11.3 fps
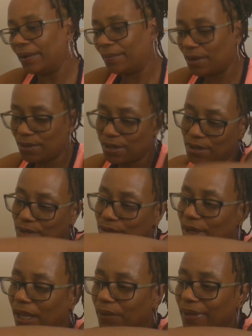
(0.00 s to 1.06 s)
Woohoo!
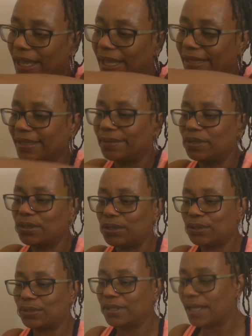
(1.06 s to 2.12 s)
Okay,
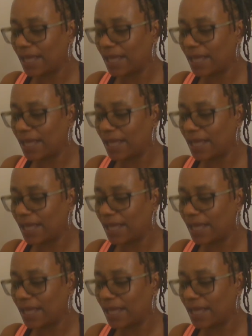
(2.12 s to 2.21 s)
woohoo.